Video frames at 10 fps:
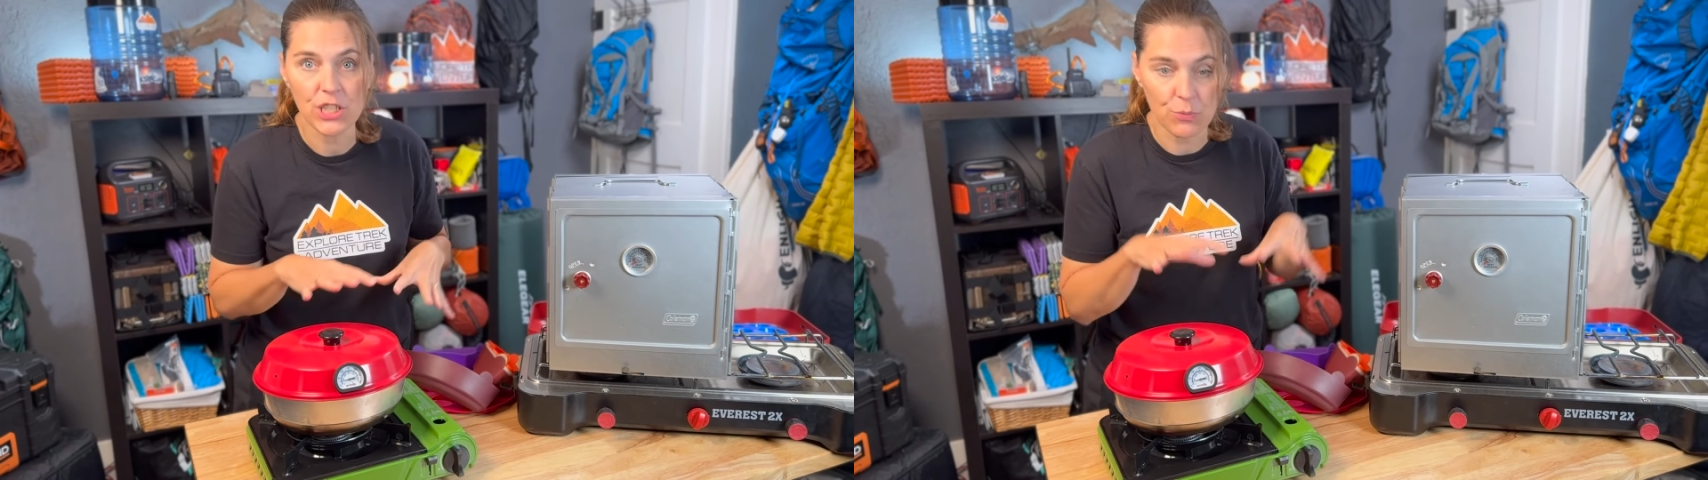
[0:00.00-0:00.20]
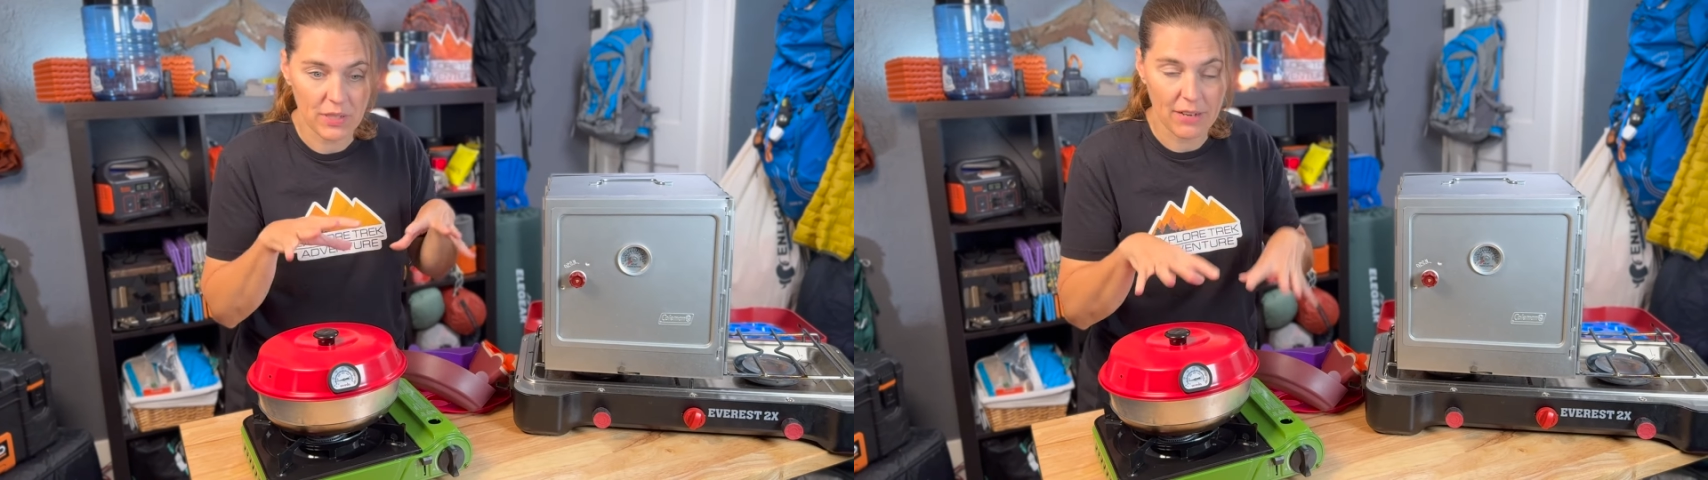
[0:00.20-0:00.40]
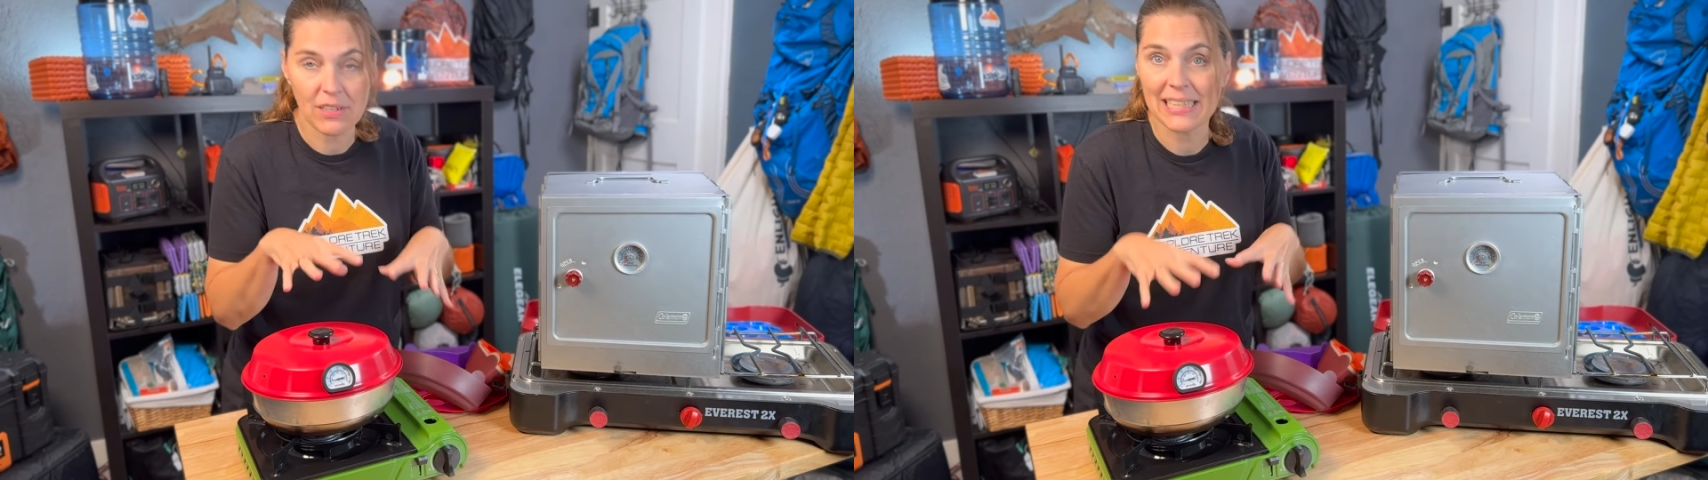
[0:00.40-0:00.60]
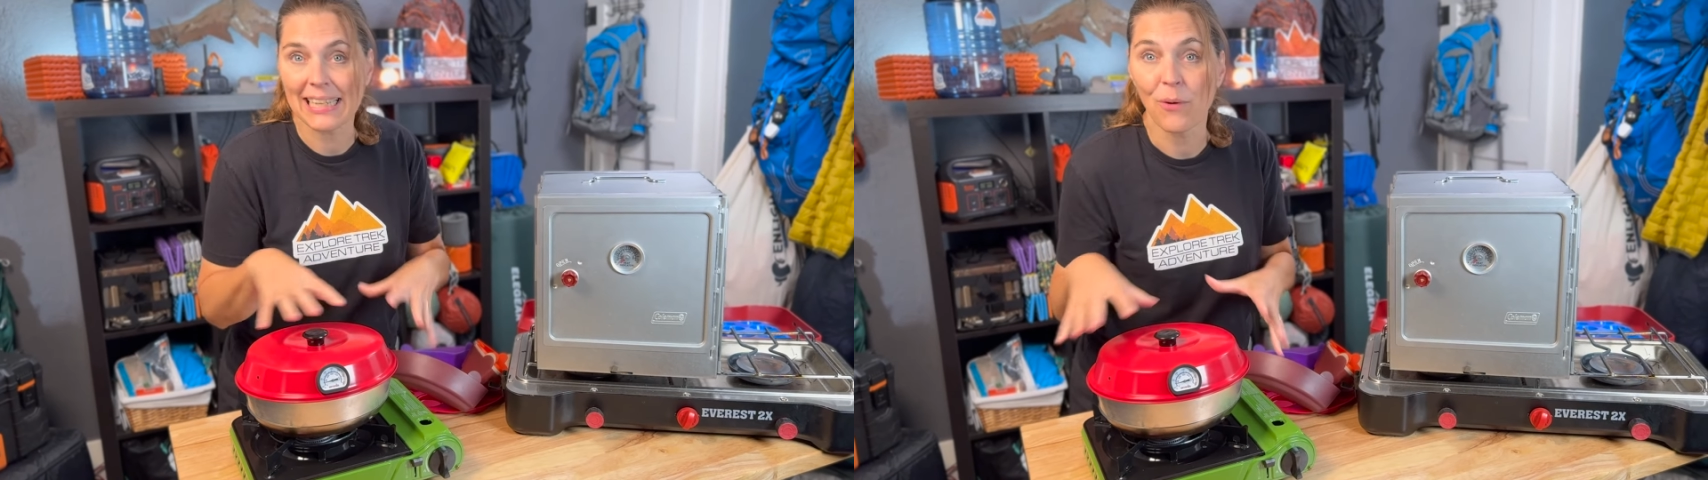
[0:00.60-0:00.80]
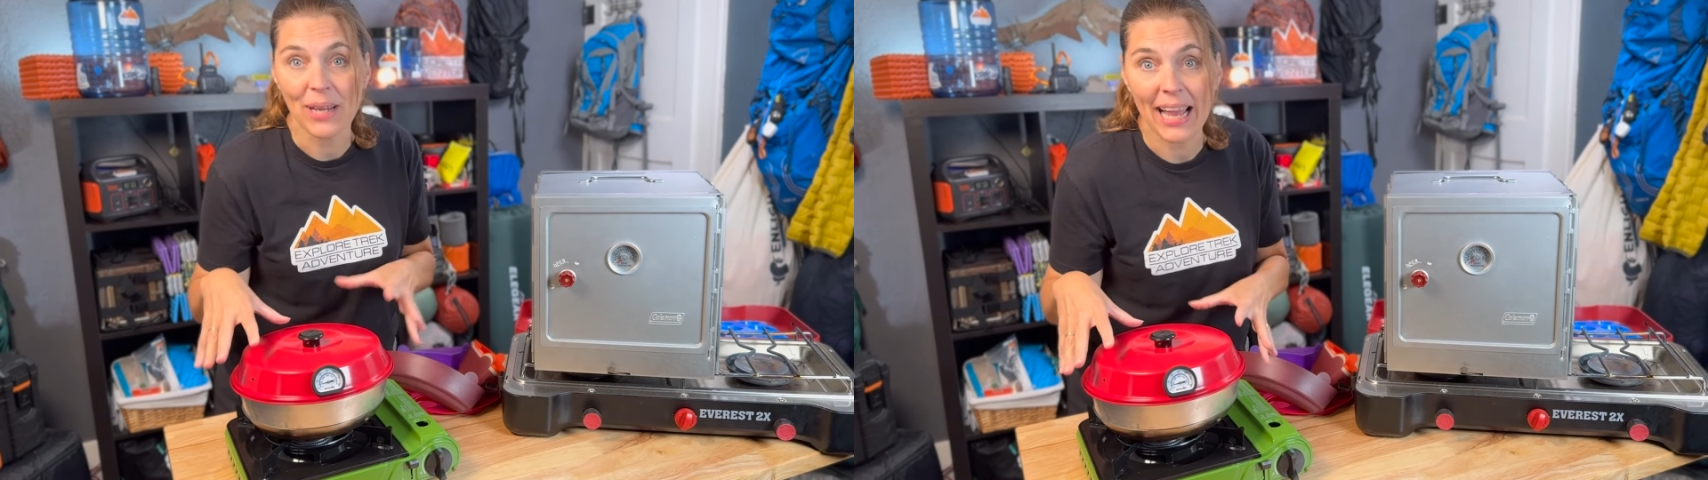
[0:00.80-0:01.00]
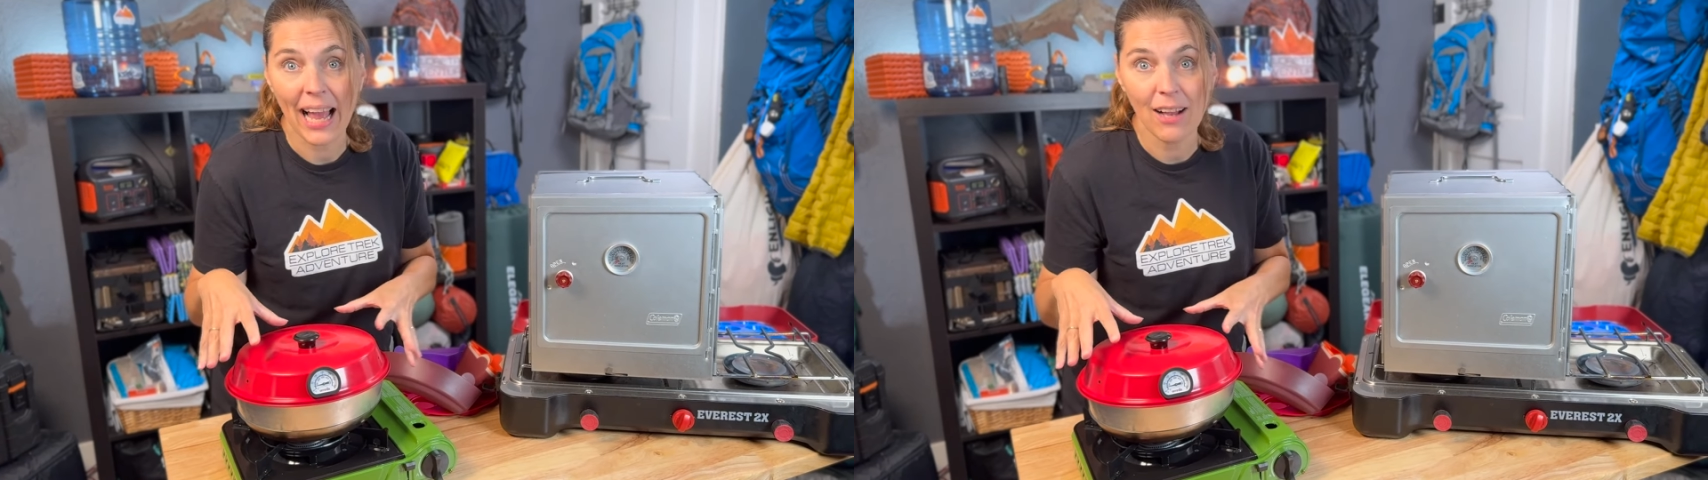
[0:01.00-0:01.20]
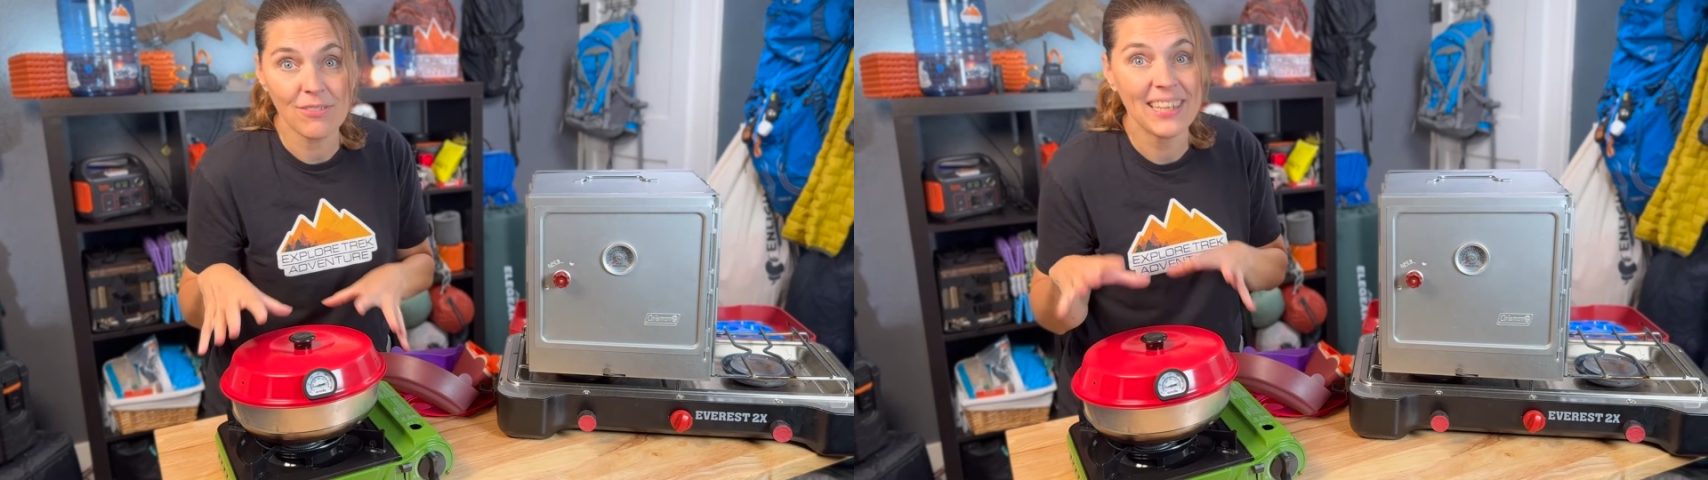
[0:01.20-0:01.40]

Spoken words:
with everything that we have